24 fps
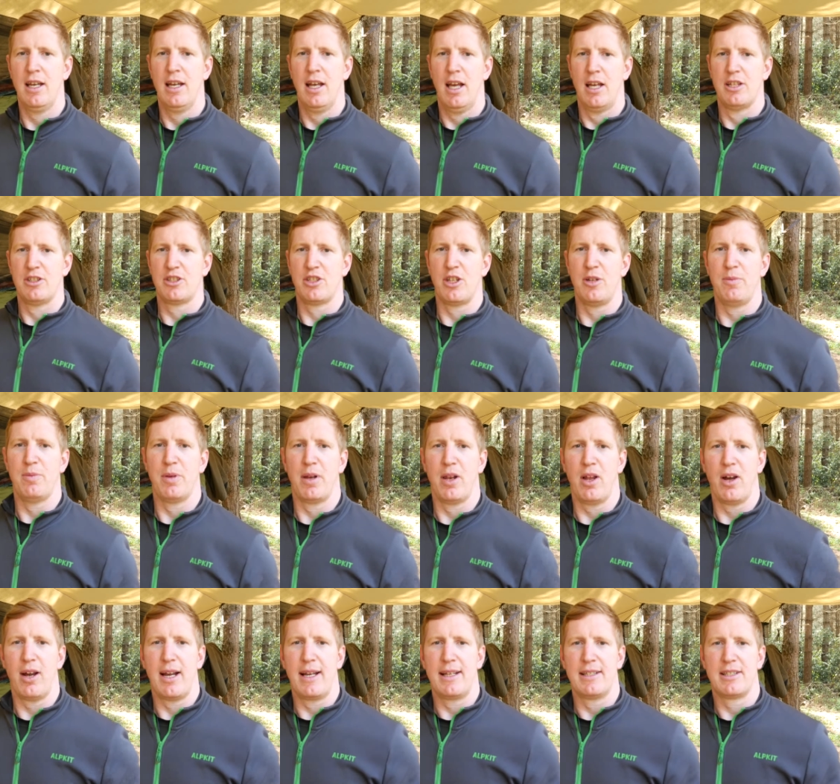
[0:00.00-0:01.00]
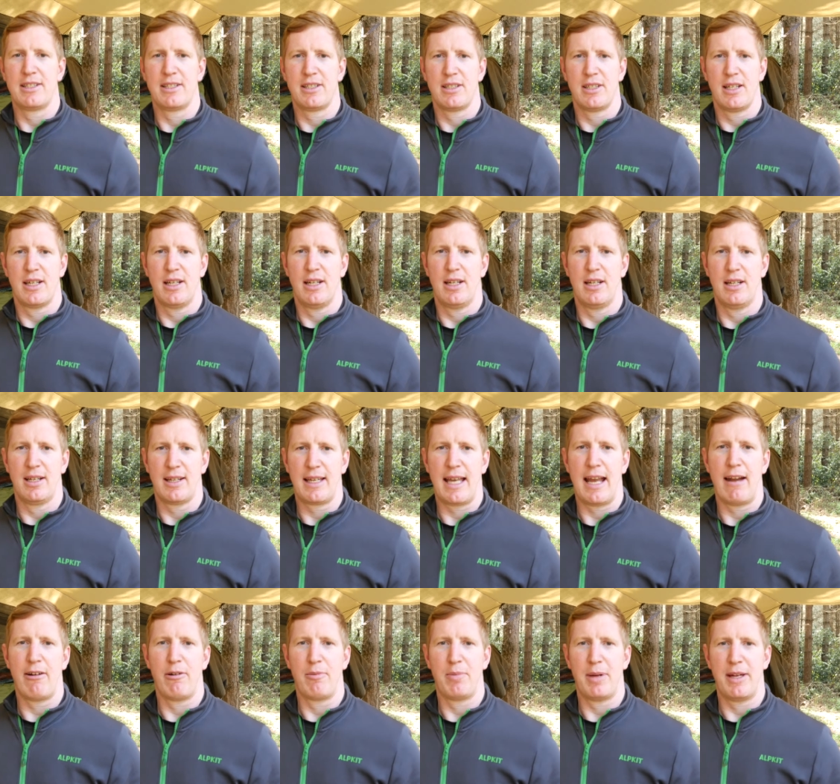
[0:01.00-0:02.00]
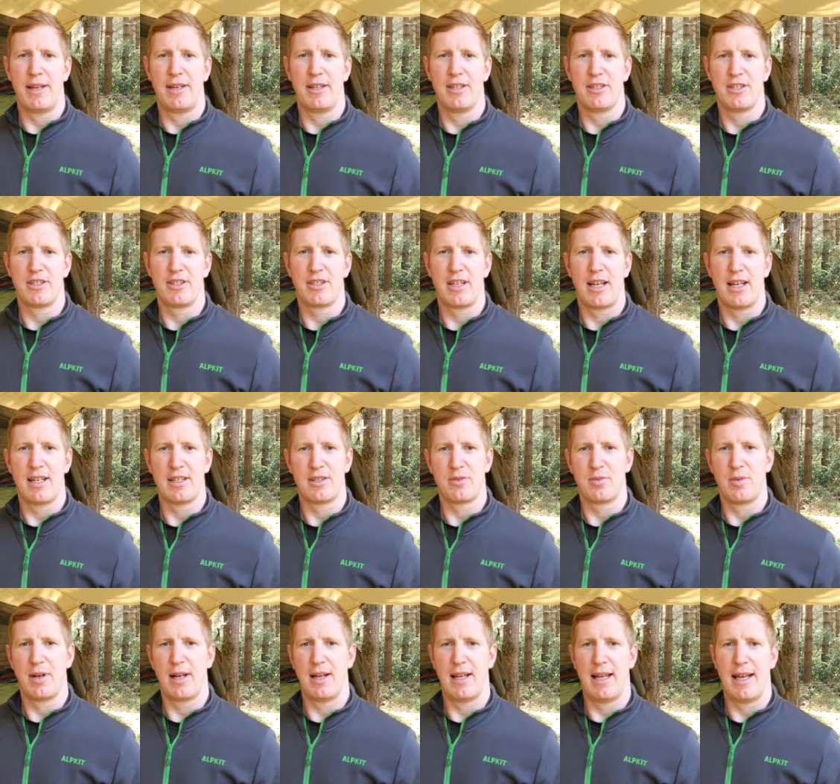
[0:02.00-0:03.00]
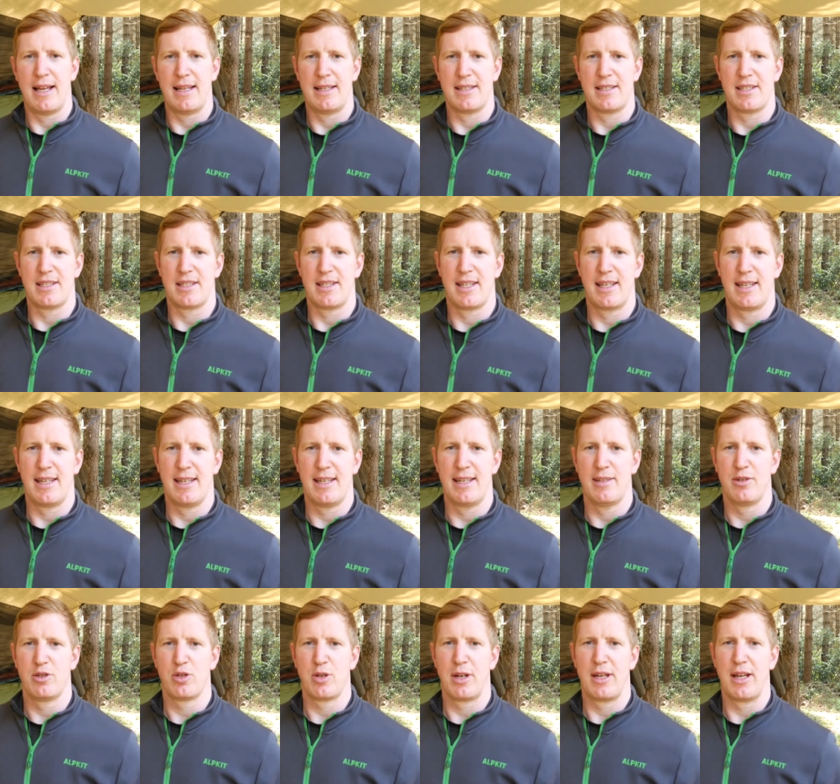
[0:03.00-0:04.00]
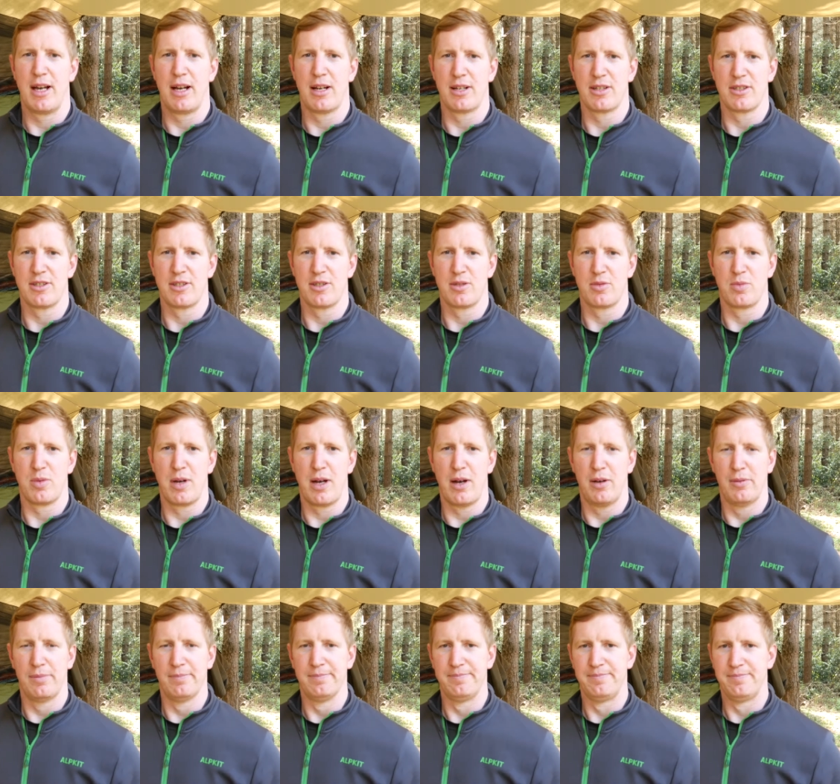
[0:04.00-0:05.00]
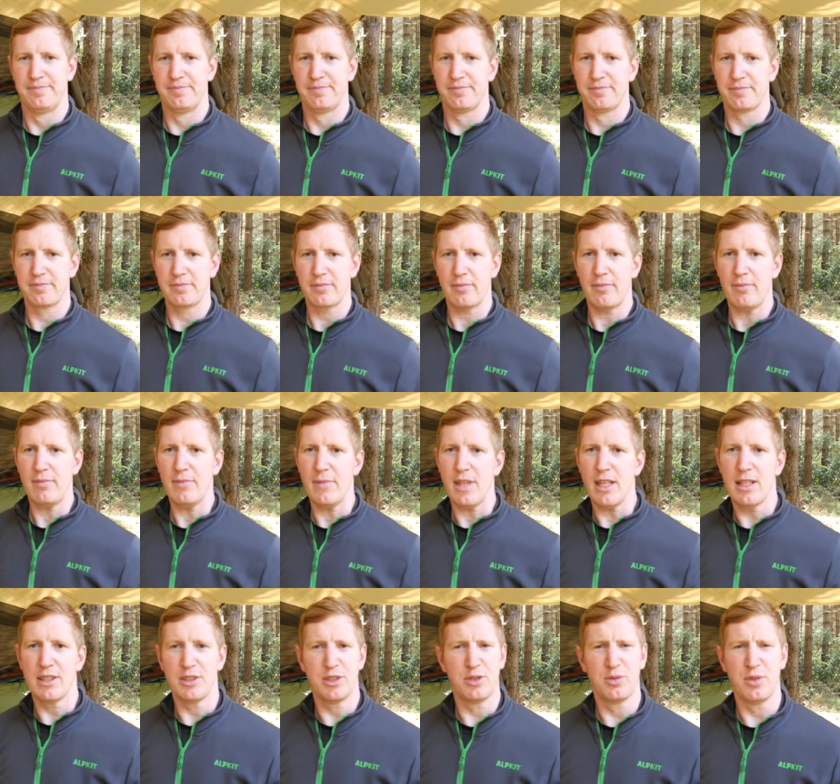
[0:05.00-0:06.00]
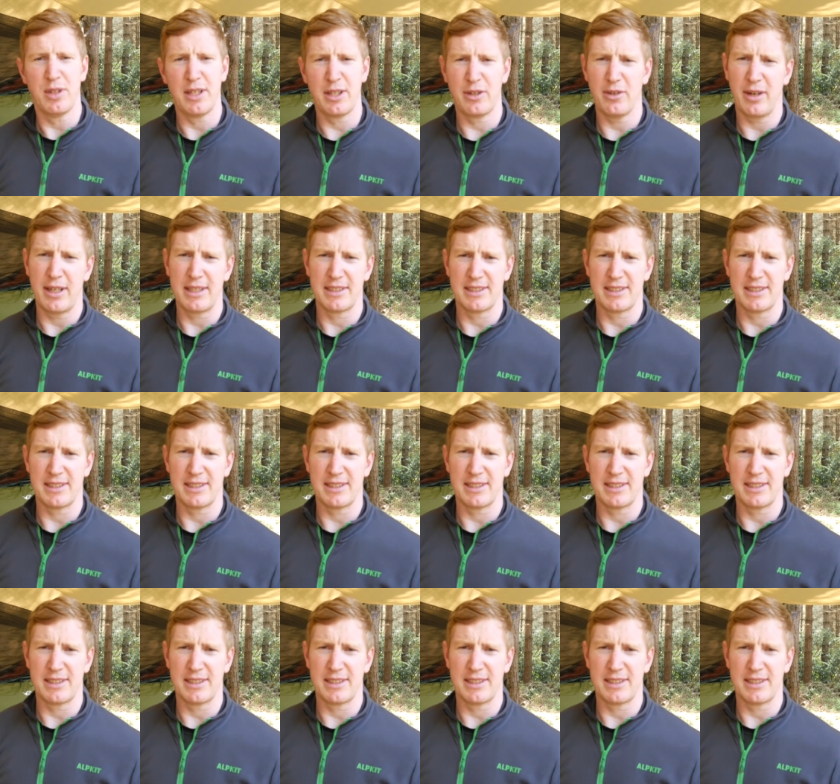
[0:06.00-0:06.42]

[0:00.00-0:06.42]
super light carabiners, as well as the tree huggers as well. It's a really great